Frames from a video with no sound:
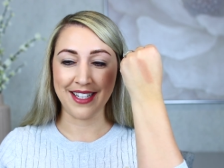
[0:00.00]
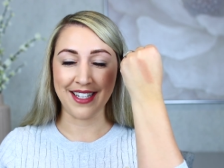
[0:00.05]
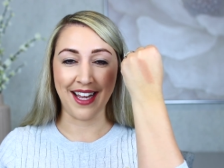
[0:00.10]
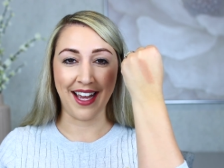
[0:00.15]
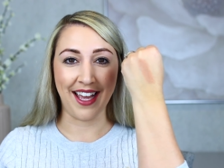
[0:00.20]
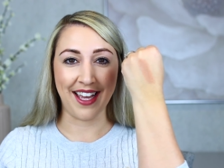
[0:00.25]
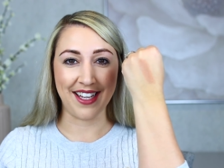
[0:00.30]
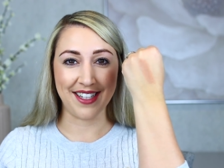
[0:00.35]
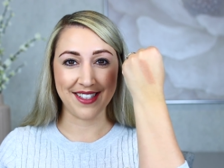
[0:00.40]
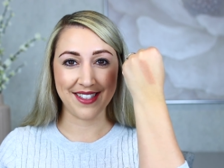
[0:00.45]

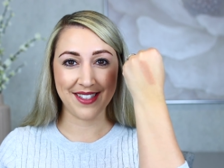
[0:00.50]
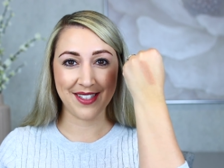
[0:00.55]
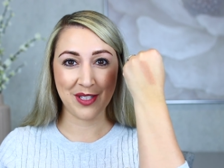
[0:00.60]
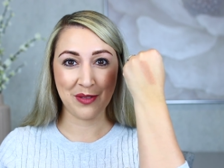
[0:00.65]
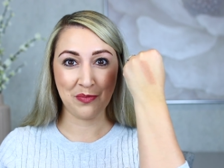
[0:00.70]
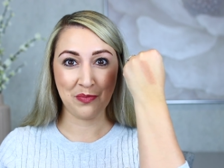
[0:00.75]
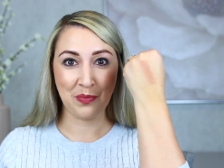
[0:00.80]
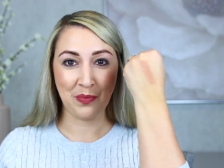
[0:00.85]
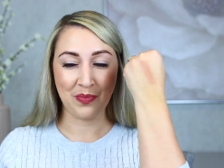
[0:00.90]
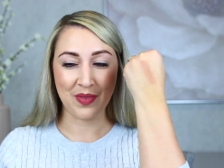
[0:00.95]
nice.
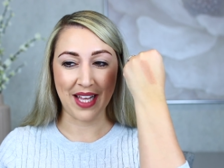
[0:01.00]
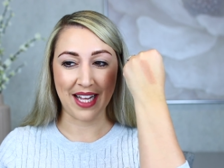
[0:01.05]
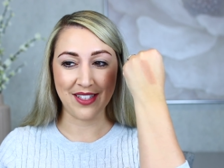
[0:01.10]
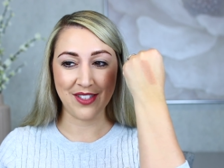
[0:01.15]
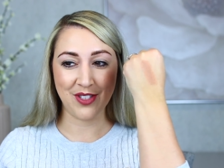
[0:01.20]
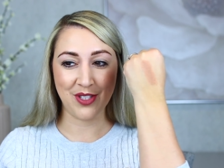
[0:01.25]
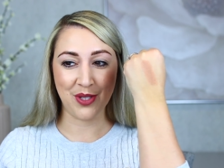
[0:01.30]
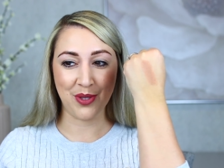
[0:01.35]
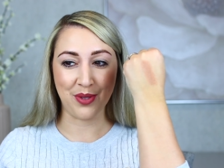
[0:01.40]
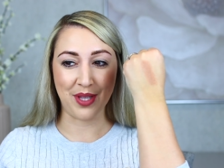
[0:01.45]

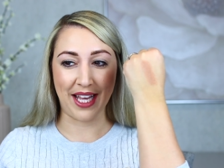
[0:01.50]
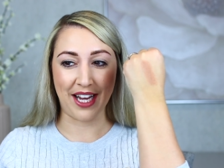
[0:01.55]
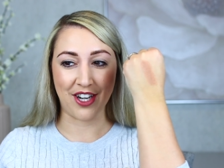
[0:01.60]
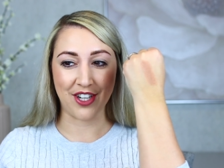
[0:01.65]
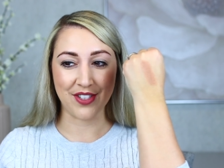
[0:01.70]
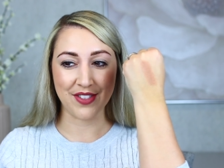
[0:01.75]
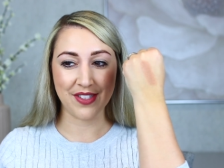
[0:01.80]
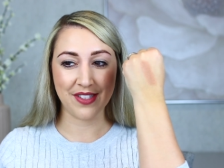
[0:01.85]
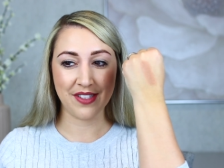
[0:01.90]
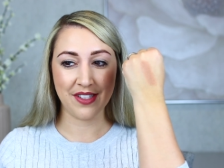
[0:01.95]
That's two
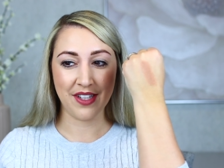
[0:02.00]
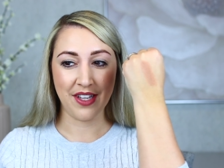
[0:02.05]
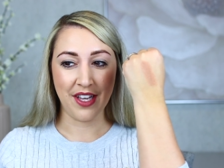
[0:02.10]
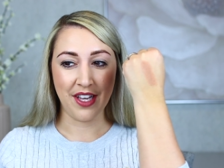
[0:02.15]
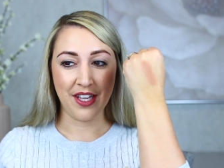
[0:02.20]
layers.